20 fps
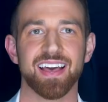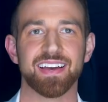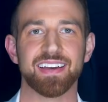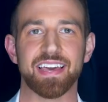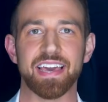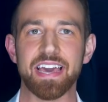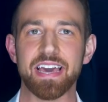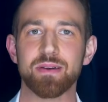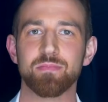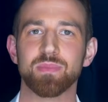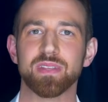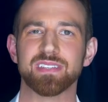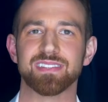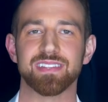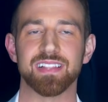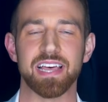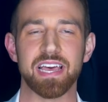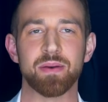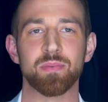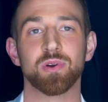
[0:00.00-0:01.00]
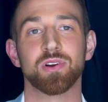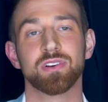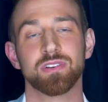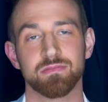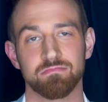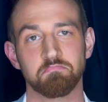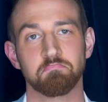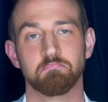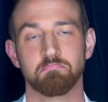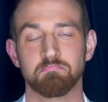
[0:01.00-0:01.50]
Cam the Slammer,
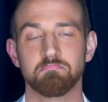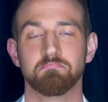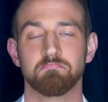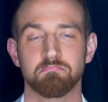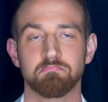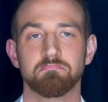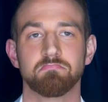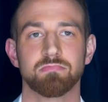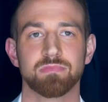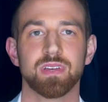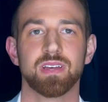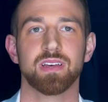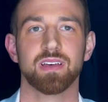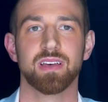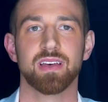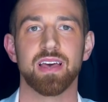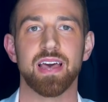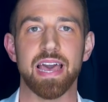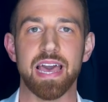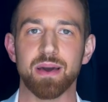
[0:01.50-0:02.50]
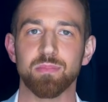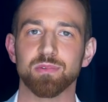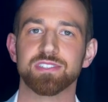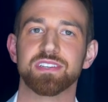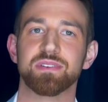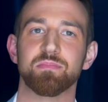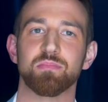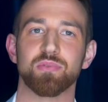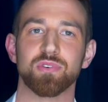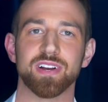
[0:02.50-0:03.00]

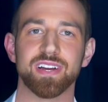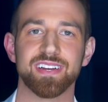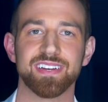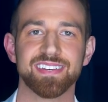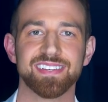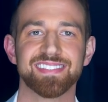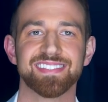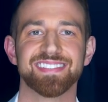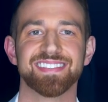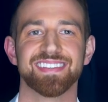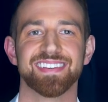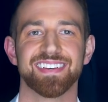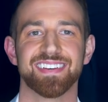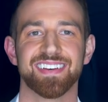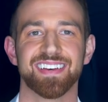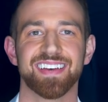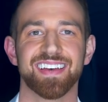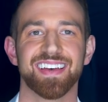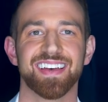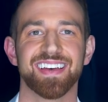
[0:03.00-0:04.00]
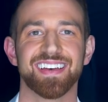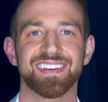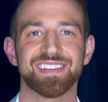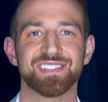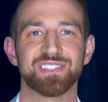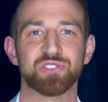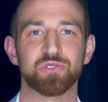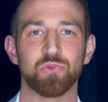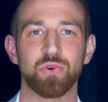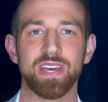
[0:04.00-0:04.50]
Hamilton Breeze,
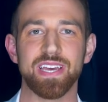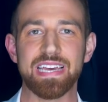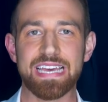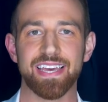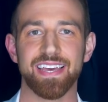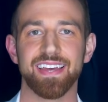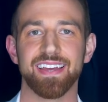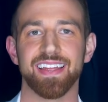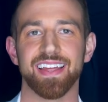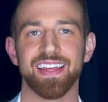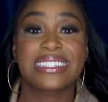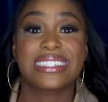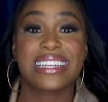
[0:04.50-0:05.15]
Sweet Heat.